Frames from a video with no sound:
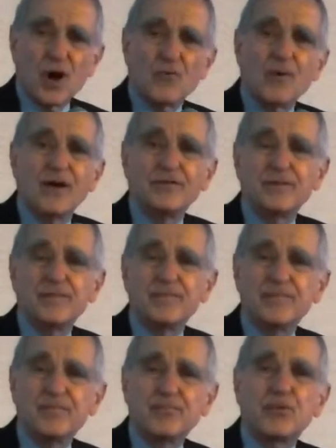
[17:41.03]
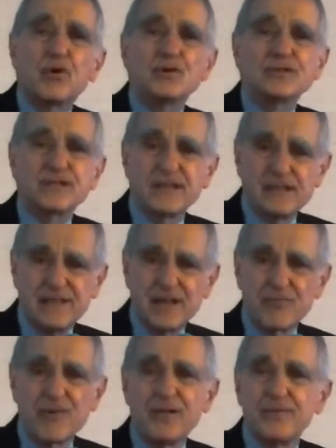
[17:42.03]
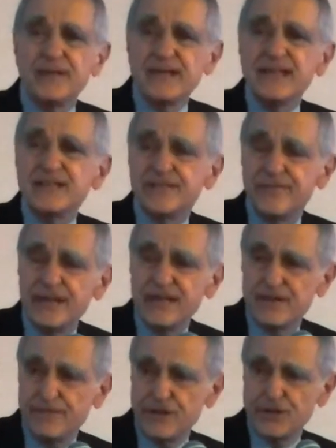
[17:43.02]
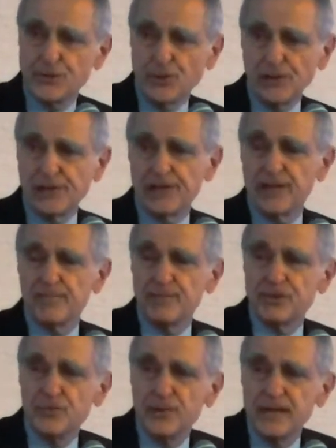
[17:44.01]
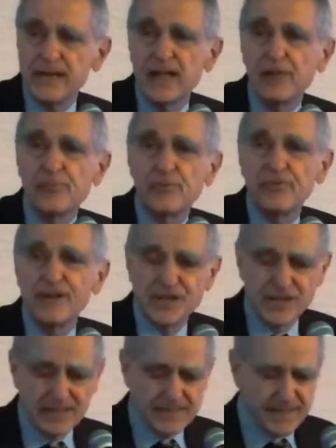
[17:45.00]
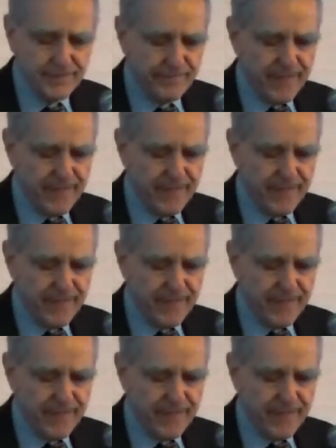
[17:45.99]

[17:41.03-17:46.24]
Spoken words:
around around the needs of an individual between health professionals and